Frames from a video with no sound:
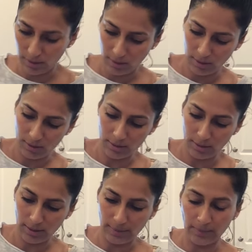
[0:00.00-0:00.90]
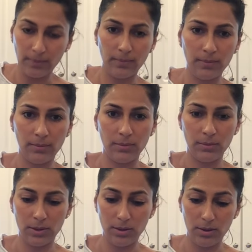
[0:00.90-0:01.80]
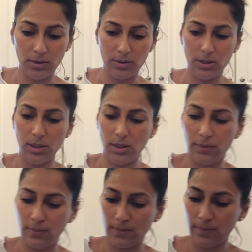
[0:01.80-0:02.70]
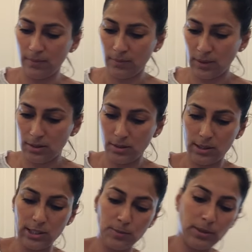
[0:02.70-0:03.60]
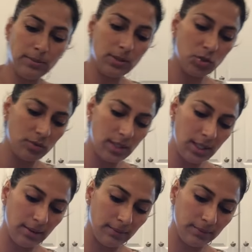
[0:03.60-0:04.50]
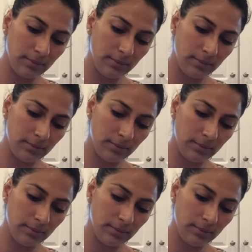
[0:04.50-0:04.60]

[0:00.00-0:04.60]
And so you see, so this is pretty much ready.